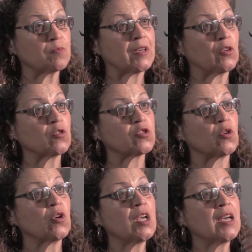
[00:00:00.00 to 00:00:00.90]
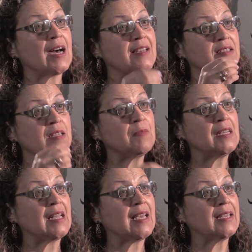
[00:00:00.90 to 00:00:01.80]
but also
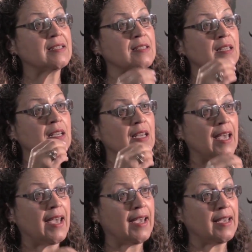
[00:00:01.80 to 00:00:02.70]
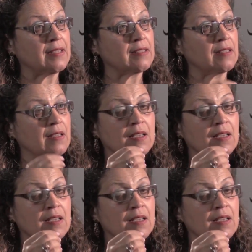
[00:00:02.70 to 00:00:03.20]
assimilate and,